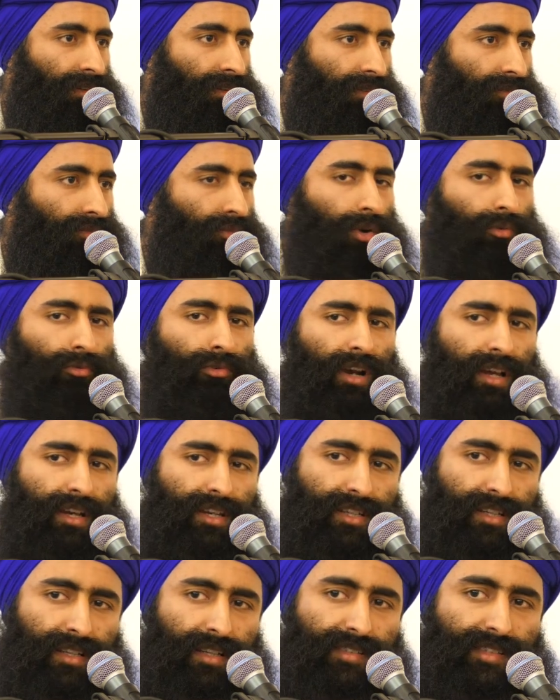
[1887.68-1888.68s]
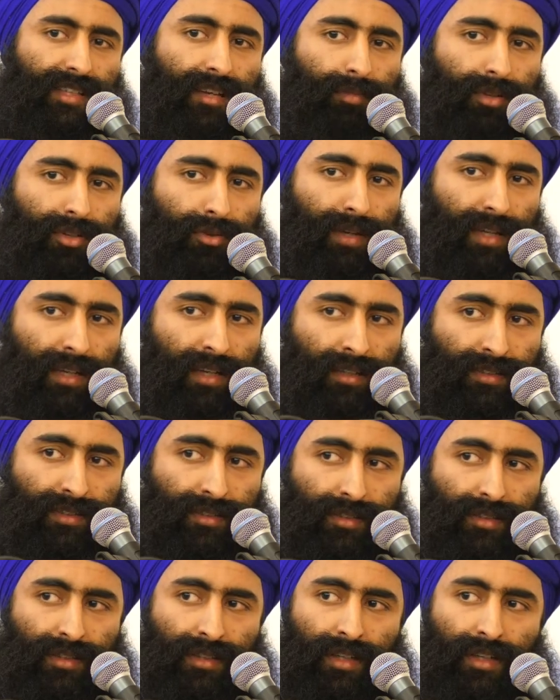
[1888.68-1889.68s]
What relation is there between
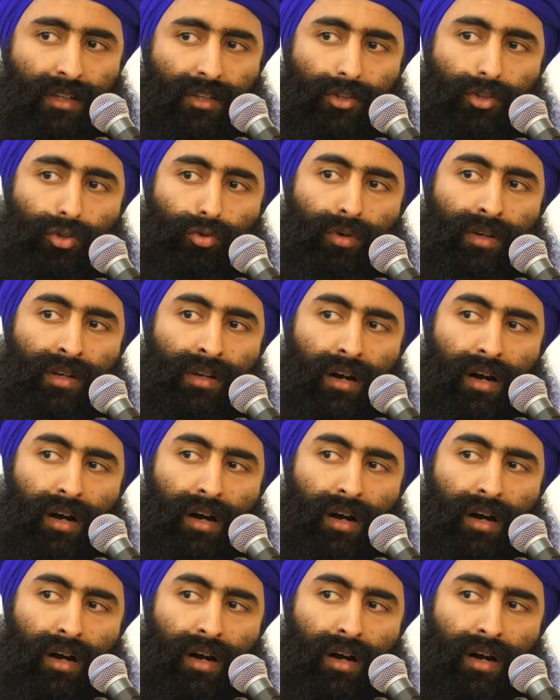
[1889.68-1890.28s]
us? You and